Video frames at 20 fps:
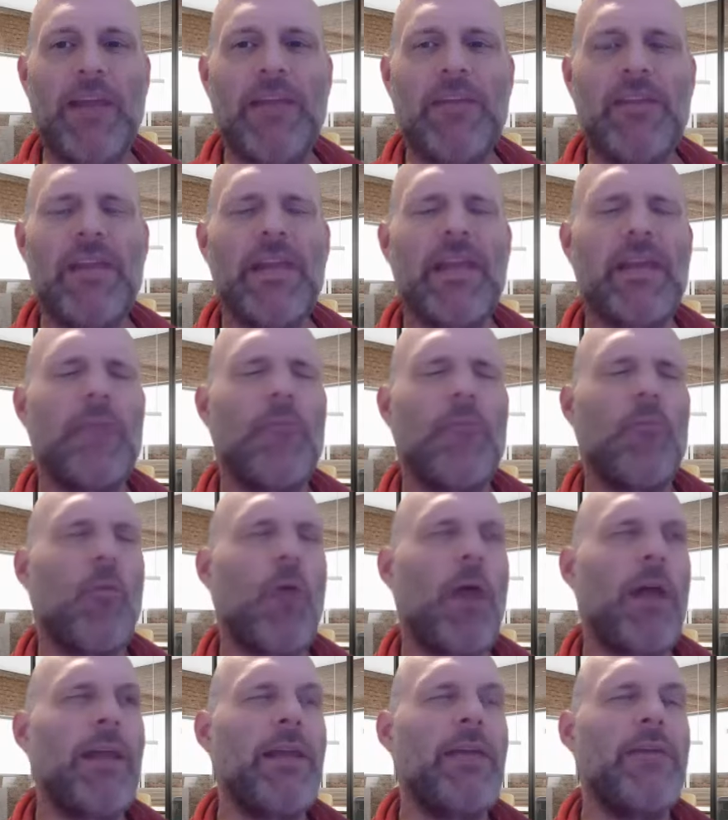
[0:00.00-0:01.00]
do you think
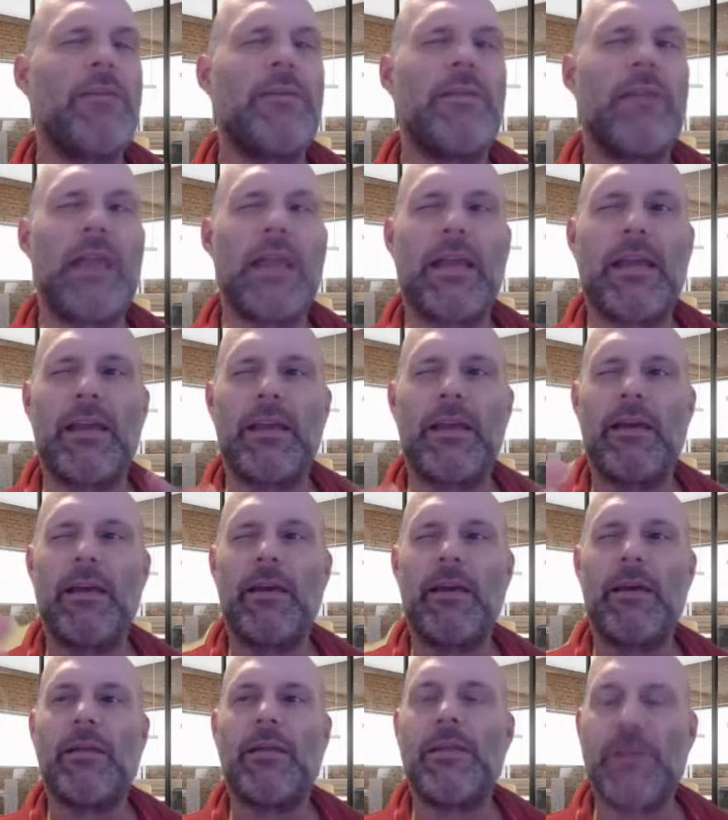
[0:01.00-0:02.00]
why do you think
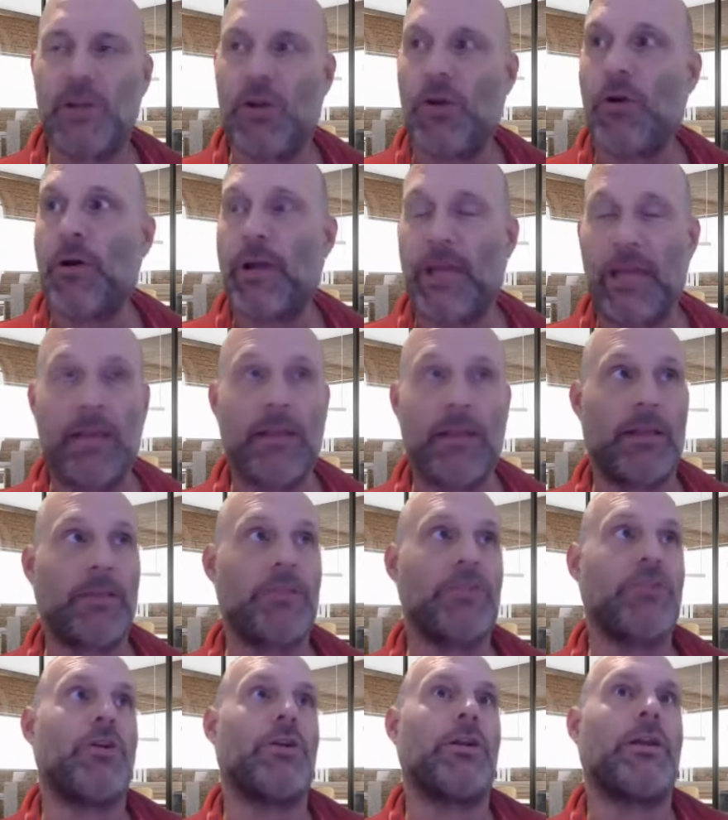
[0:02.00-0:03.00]
your healing
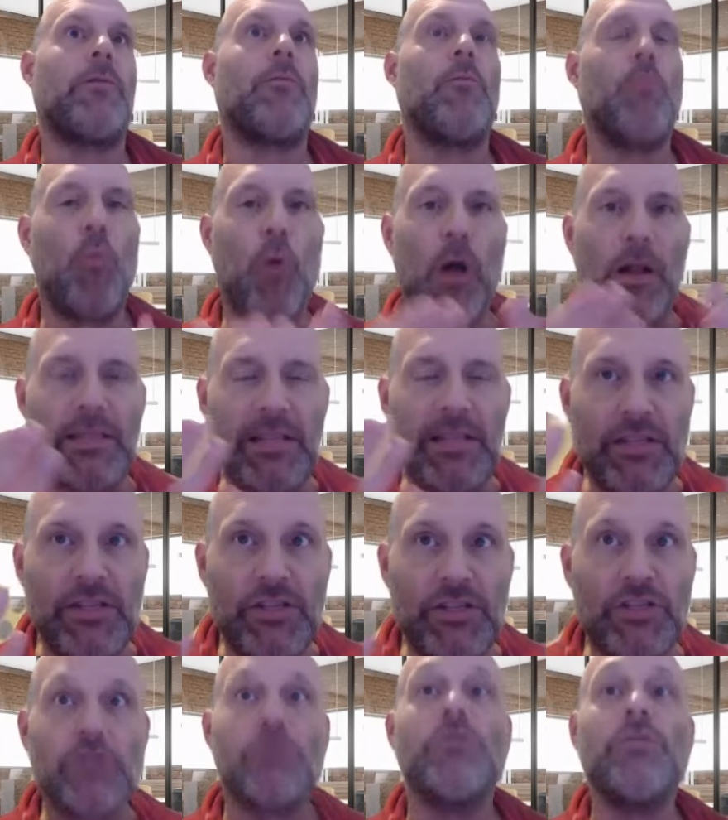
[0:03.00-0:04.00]
journey? What did
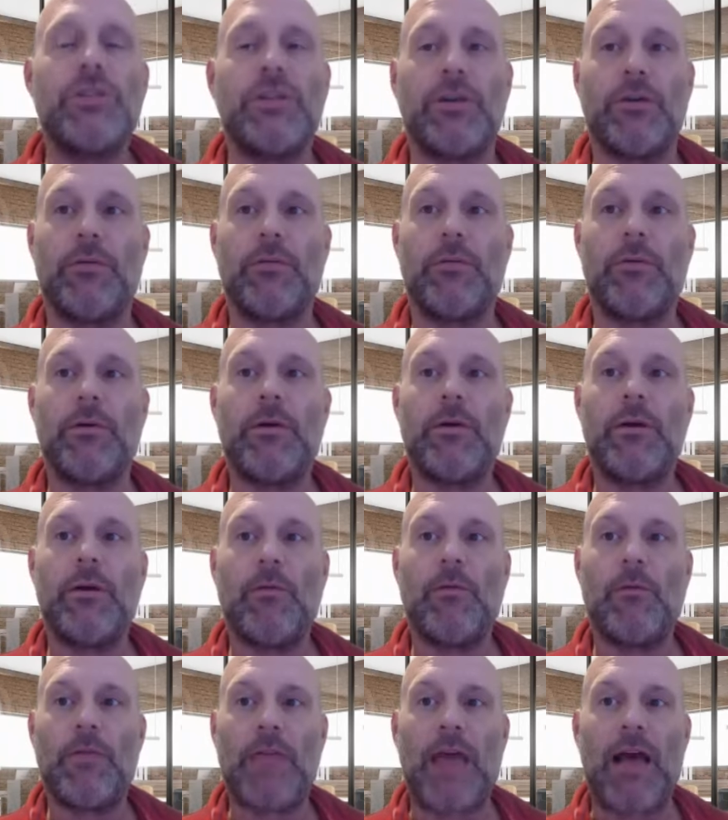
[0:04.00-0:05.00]
you do
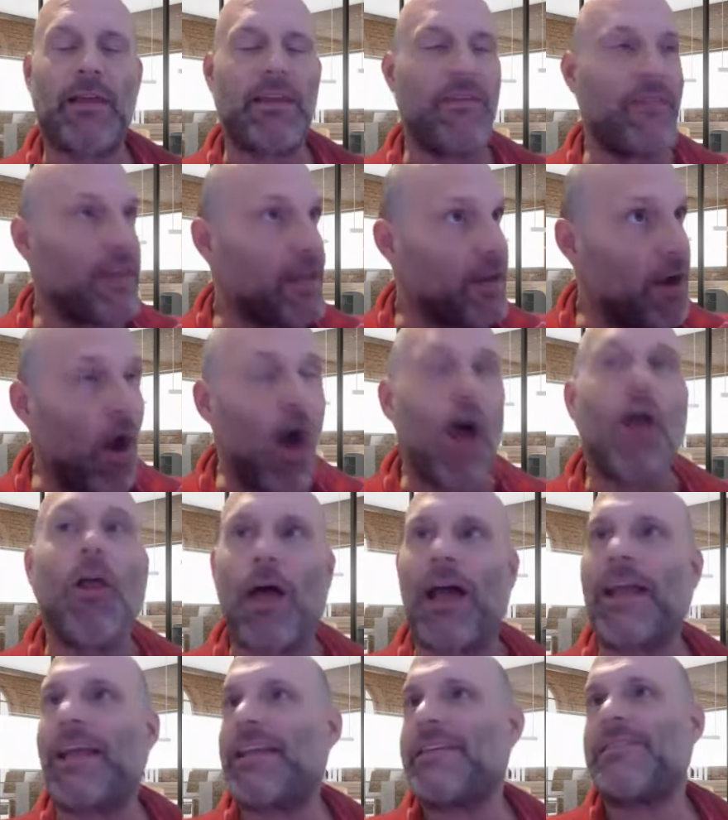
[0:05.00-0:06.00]
without giving it
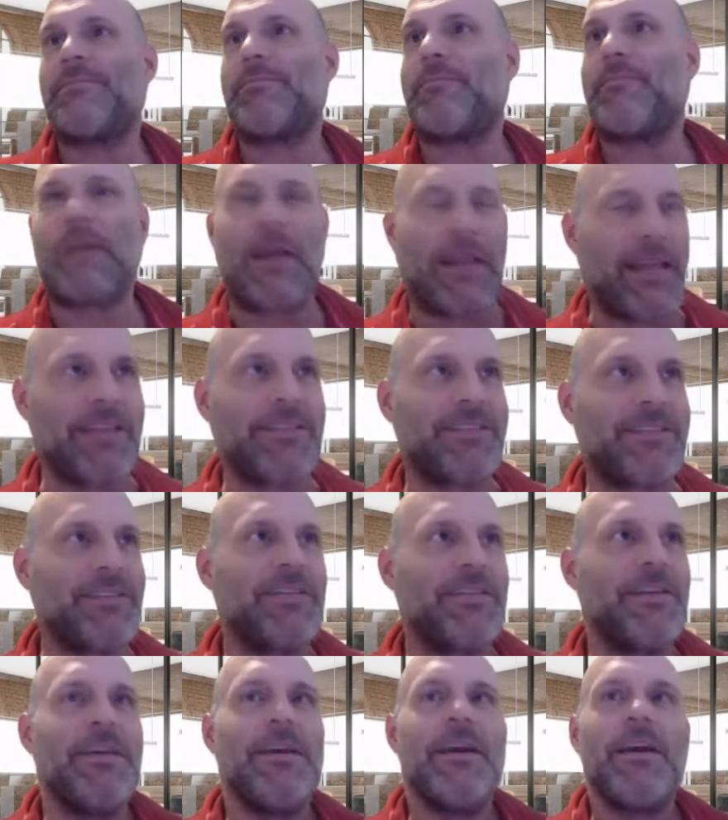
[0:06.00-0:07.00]
all, I guess I
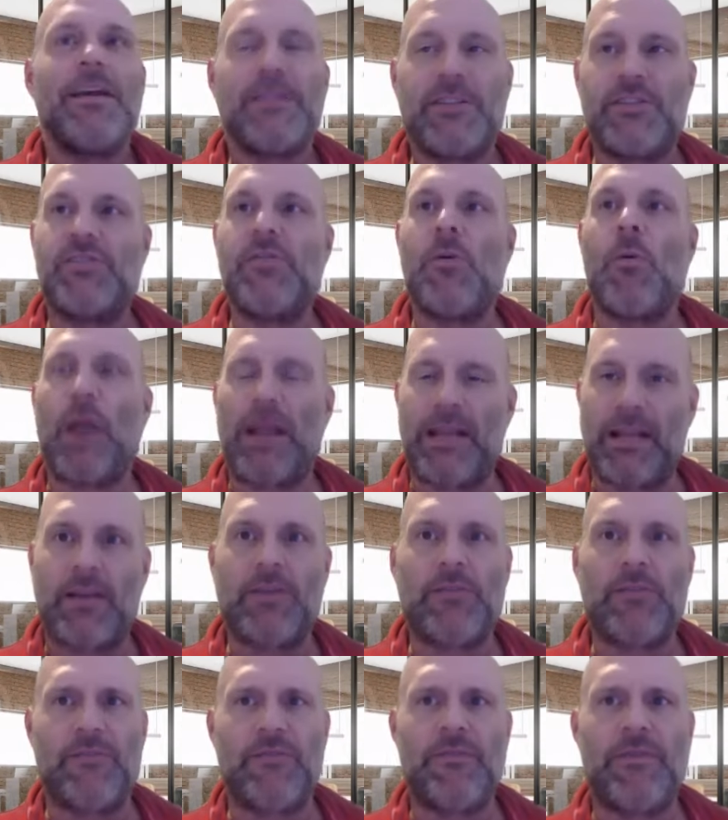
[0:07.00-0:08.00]
guess a way to
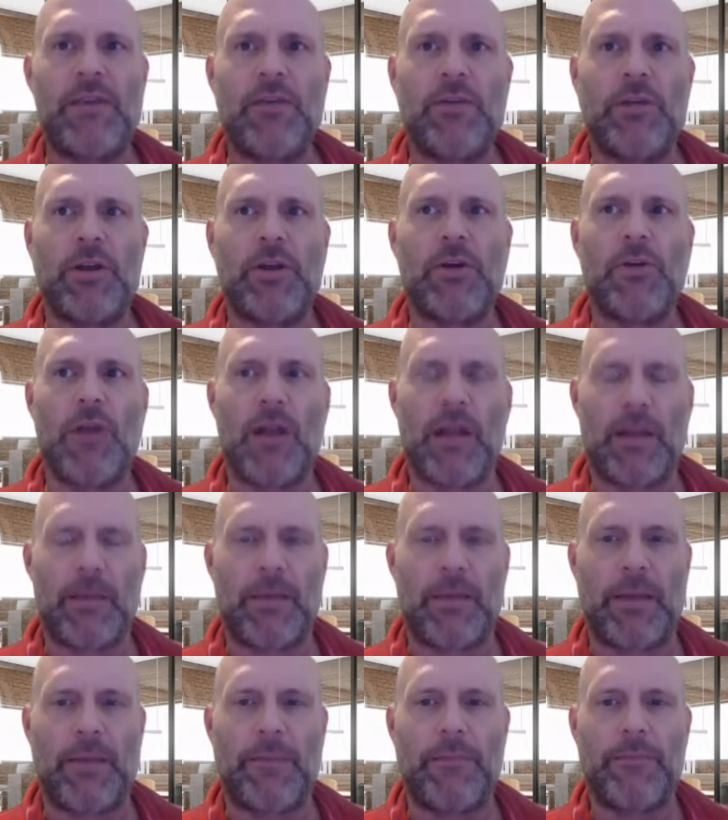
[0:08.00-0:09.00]
heal your chronic
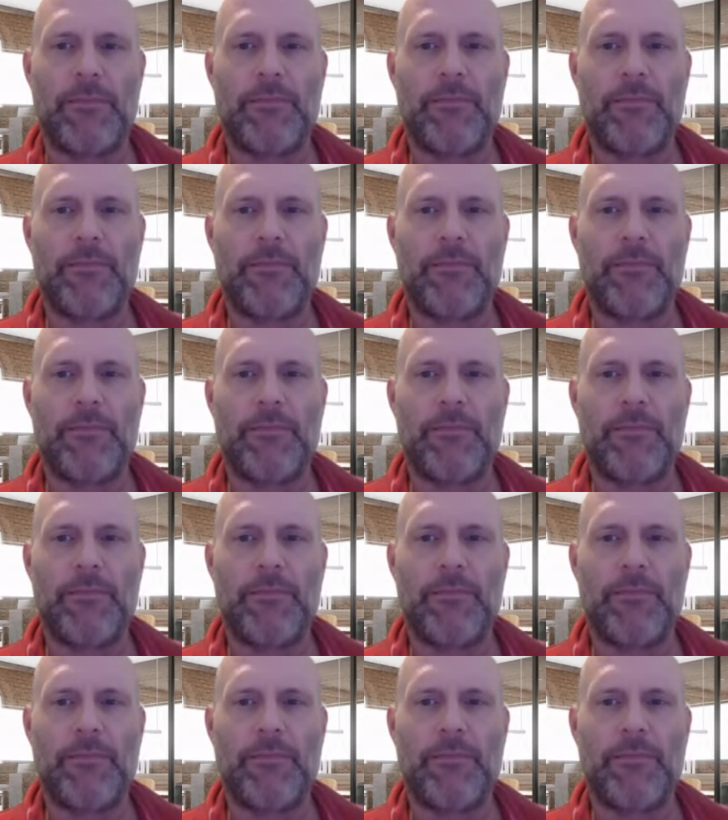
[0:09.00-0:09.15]
pain?